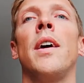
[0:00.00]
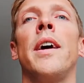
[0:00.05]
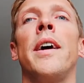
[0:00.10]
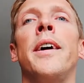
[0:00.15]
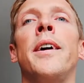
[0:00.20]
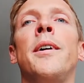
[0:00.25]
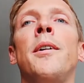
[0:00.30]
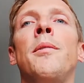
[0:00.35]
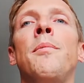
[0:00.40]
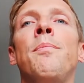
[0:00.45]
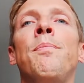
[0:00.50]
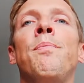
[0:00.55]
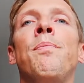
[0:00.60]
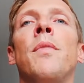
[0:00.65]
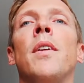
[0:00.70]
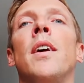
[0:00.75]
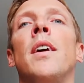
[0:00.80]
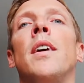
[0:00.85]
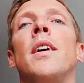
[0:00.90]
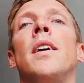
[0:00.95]
Um,
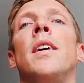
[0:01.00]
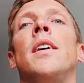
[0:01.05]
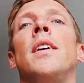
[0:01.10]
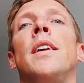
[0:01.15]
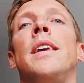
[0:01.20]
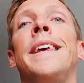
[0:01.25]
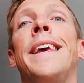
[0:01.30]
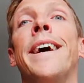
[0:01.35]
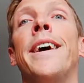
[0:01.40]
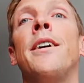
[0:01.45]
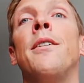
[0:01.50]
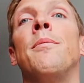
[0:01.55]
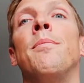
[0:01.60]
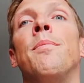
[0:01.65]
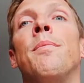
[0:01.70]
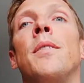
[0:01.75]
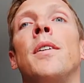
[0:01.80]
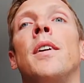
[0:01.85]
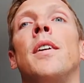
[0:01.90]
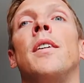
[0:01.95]
yeah.
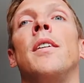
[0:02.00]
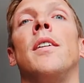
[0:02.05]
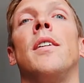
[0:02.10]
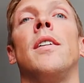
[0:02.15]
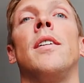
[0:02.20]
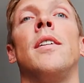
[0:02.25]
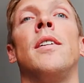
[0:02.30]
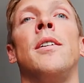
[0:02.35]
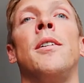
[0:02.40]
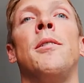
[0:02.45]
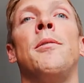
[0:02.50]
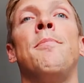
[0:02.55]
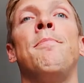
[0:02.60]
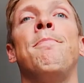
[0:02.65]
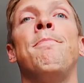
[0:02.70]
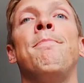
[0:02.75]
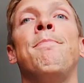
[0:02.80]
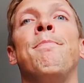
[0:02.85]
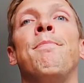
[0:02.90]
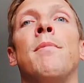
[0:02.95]

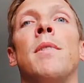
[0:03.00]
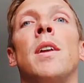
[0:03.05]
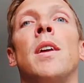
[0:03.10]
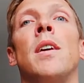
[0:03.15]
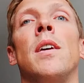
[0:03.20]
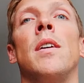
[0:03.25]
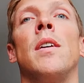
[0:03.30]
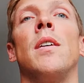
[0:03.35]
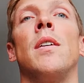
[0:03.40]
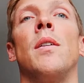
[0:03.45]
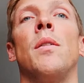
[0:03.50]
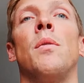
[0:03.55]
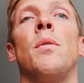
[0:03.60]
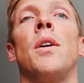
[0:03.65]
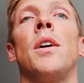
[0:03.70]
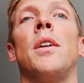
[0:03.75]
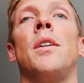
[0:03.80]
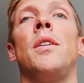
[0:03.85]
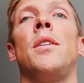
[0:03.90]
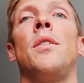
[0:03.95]
Um,
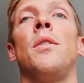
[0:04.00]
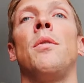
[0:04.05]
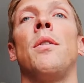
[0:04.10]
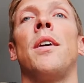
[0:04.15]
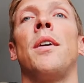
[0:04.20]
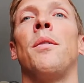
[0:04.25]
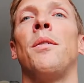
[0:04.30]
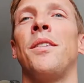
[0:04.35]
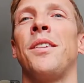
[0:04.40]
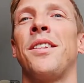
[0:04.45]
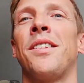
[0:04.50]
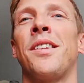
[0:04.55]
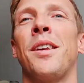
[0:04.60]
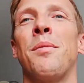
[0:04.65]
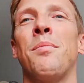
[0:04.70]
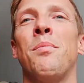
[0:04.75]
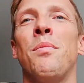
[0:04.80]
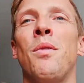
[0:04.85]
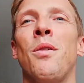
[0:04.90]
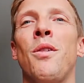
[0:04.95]
what do I want to say
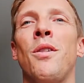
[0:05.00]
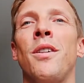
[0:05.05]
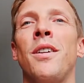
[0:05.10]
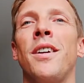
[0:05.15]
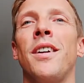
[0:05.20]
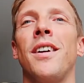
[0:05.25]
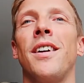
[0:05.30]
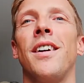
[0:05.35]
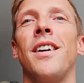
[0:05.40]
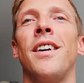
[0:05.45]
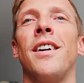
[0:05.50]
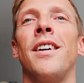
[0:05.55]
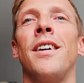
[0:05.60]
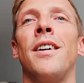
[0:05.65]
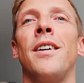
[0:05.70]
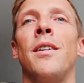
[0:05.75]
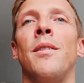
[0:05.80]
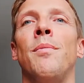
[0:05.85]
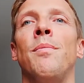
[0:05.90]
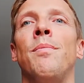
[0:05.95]
more?
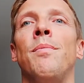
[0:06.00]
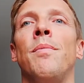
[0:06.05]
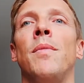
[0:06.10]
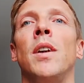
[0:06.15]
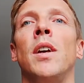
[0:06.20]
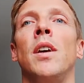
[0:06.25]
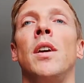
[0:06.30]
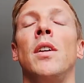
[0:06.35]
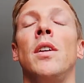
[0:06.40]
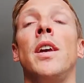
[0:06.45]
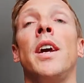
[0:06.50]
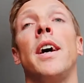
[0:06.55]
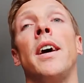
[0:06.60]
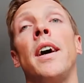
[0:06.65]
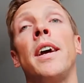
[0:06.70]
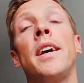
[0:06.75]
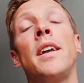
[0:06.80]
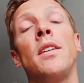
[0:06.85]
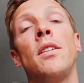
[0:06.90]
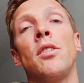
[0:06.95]
Yeah,
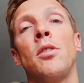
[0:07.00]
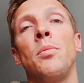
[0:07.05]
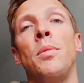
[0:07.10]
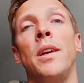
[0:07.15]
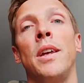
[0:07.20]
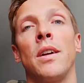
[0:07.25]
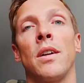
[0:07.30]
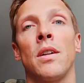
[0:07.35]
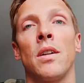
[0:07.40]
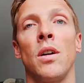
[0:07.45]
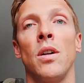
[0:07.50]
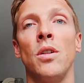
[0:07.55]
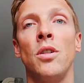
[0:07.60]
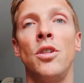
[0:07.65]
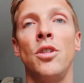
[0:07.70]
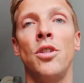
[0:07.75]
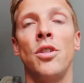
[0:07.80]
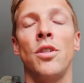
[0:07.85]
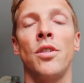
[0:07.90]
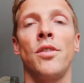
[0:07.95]
I can also be your
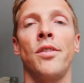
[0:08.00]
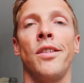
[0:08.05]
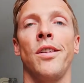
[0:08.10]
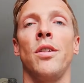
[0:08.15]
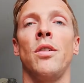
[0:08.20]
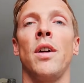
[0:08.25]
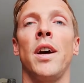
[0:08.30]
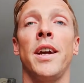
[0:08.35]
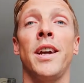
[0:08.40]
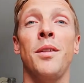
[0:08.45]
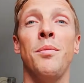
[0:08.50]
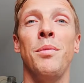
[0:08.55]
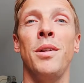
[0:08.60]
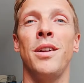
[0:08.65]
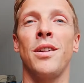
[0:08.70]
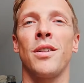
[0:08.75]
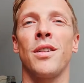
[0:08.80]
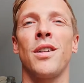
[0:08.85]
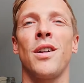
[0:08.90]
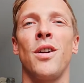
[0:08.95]
coach, so I can be
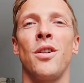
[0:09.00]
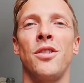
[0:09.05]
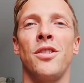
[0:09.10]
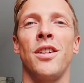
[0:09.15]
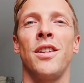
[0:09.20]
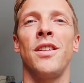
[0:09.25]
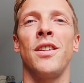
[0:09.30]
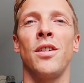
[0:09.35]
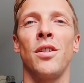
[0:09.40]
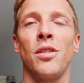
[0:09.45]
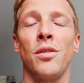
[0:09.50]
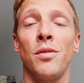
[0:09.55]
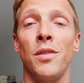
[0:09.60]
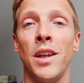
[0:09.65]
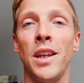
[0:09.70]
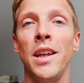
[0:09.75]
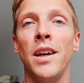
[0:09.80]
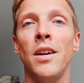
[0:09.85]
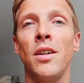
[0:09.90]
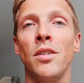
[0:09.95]
your coach in those
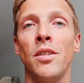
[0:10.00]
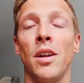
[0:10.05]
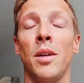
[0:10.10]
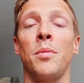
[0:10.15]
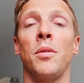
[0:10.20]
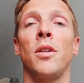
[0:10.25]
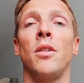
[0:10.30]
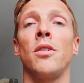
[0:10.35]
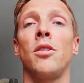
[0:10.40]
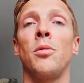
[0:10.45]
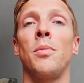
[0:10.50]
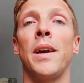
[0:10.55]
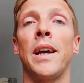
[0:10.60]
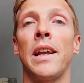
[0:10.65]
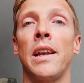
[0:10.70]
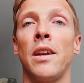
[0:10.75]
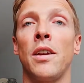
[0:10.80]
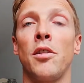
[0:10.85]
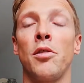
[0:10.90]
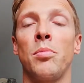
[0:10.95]
videos. I'm going to make
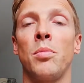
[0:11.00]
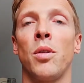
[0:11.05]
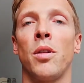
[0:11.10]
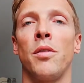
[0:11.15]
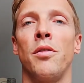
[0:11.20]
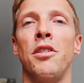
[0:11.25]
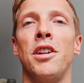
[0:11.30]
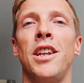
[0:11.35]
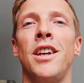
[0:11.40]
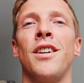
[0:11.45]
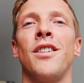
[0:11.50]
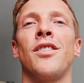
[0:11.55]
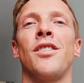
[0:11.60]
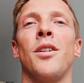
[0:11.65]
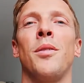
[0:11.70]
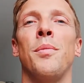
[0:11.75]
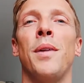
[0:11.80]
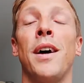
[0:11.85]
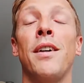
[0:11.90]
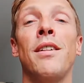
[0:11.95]
a lot of more videos
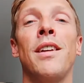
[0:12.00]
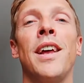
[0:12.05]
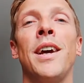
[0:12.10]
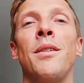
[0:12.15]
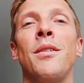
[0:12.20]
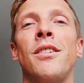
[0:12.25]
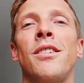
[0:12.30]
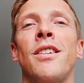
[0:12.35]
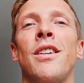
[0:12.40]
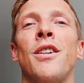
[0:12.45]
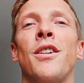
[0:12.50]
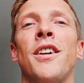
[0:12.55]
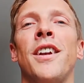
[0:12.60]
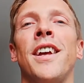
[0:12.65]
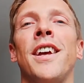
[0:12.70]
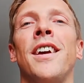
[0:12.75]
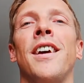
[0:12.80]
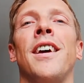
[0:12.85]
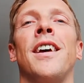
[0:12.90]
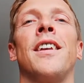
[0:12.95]
about language
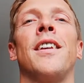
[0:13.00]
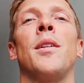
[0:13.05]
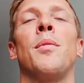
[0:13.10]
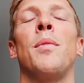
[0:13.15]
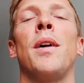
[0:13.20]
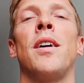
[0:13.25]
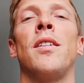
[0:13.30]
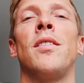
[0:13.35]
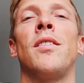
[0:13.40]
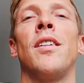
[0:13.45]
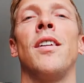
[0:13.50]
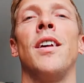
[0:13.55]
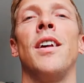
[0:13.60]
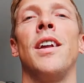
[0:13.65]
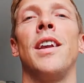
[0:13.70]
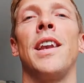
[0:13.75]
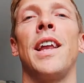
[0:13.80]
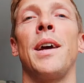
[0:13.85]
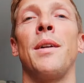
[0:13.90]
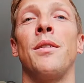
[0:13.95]
learning and about
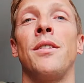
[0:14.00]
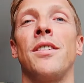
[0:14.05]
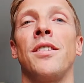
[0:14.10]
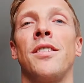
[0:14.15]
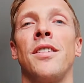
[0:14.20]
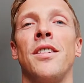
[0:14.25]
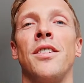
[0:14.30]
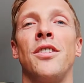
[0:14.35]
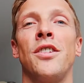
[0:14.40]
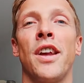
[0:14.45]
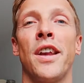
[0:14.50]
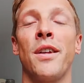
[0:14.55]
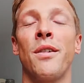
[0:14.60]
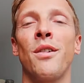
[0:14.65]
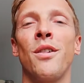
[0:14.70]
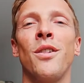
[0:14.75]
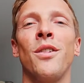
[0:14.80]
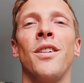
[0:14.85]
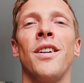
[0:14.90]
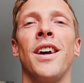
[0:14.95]
languages in
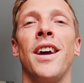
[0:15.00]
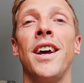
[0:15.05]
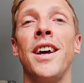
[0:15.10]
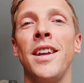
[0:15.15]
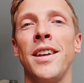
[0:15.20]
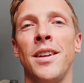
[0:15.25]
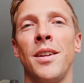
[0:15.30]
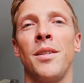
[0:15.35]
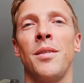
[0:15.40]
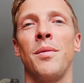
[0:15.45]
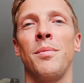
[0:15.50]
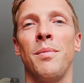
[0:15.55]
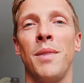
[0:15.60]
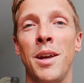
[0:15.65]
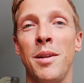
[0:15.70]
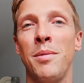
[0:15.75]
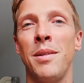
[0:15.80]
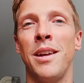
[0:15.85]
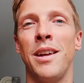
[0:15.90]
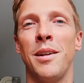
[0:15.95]
general, and
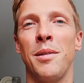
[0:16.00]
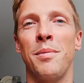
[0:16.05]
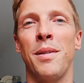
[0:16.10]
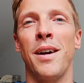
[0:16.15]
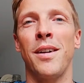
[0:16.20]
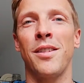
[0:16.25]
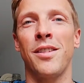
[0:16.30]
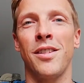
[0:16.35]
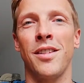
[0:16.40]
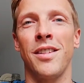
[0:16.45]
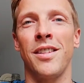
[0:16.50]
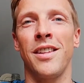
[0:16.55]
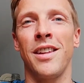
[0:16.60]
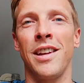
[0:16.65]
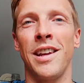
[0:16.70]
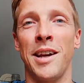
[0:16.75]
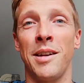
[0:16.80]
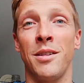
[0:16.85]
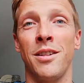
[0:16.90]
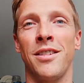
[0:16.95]
maybe about the
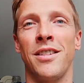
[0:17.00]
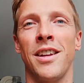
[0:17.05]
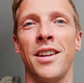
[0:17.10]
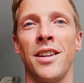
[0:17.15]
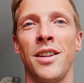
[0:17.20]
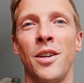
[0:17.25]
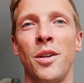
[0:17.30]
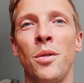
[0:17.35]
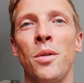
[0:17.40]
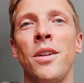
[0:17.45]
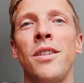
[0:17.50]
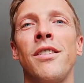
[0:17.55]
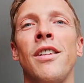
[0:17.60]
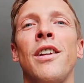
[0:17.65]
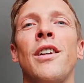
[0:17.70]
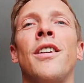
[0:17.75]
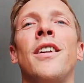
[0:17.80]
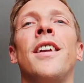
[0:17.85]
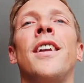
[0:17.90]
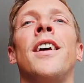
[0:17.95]
language that you want to
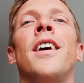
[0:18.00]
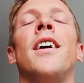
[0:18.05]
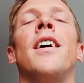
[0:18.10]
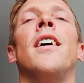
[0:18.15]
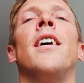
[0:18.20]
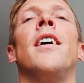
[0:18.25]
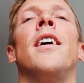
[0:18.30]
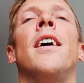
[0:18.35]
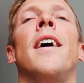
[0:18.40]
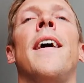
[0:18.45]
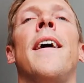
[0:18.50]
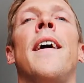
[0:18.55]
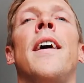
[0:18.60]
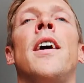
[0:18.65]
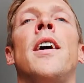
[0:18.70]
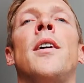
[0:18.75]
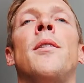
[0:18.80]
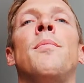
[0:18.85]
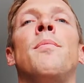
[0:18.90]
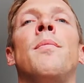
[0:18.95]
learn.
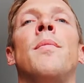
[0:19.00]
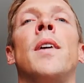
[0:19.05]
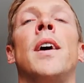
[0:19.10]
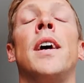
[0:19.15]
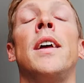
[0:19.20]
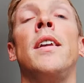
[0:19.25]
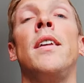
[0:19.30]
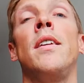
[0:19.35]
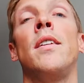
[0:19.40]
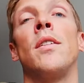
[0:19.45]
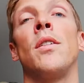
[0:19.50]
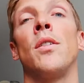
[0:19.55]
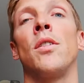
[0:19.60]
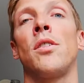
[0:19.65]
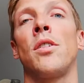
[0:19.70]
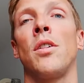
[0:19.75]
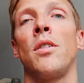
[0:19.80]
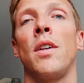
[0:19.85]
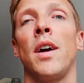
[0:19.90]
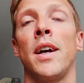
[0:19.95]
And
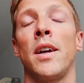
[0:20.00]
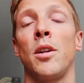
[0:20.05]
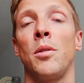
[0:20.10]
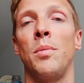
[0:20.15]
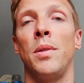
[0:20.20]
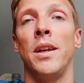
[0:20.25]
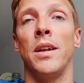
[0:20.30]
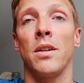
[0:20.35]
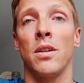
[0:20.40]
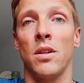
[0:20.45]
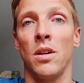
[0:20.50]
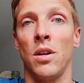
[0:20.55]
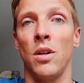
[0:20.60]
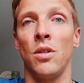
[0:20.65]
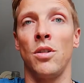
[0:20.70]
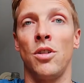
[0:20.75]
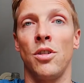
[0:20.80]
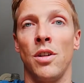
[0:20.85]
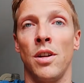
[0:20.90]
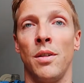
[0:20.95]
also, I could be your
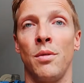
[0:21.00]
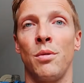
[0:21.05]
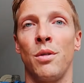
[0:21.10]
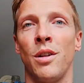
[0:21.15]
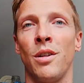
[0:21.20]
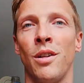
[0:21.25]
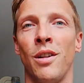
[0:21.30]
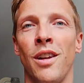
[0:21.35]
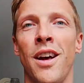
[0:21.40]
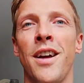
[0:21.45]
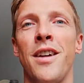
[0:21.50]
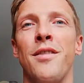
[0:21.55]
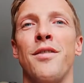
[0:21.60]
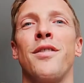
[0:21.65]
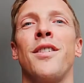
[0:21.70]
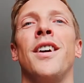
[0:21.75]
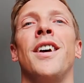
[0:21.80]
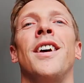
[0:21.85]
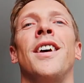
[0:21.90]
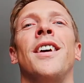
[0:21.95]
coach in real
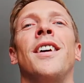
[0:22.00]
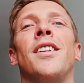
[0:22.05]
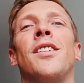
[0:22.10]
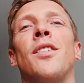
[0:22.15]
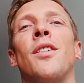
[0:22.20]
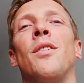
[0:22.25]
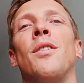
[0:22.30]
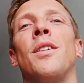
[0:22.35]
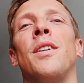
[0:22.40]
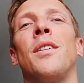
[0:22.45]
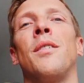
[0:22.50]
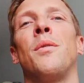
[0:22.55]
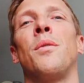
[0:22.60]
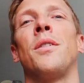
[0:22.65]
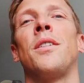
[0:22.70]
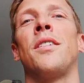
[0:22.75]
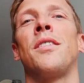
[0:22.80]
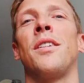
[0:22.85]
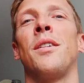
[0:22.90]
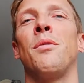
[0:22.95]
life. So,
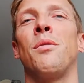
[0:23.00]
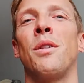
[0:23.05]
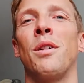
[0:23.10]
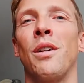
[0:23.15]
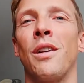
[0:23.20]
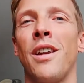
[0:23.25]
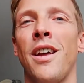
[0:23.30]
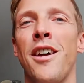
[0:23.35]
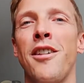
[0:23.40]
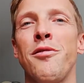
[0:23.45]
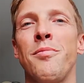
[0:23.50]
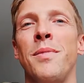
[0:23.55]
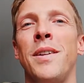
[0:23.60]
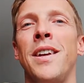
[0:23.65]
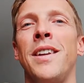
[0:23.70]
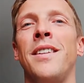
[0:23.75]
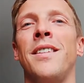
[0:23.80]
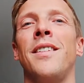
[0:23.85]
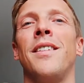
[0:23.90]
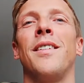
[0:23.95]
what does in real life
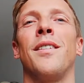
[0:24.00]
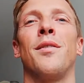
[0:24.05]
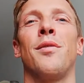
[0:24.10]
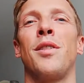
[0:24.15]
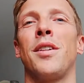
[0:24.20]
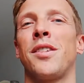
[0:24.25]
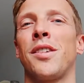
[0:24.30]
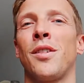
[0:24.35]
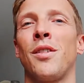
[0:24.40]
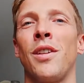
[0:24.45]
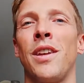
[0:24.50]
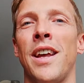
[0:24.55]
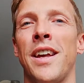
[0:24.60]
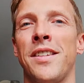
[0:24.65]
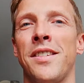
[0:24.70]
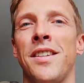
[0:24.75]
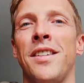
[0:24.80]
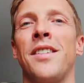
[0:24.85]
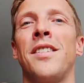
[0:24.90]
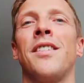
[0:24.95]
mean? Physical
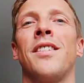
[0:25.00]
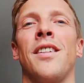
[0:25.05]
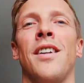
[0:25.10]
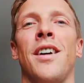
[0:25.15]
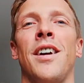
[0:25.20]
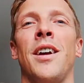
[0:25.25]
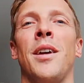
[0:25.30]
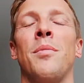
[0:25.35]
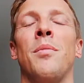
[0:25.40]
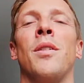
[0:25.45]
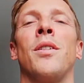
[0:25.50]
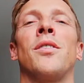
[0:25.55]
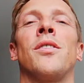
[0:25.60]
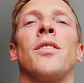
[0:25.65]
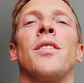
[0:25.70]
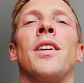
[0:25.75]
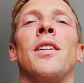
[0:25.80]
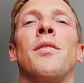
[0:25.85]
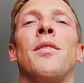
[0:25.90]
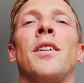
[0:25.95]
lessons. I am also
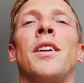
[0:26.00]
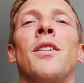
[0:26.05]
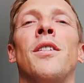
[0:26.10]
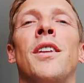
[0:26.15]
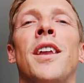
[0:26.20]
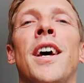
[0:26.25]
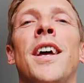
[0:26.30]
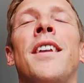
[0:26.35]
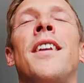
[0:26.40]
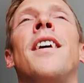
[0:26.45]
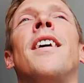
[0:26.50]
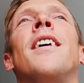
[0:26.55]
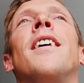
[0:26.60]
giving you that.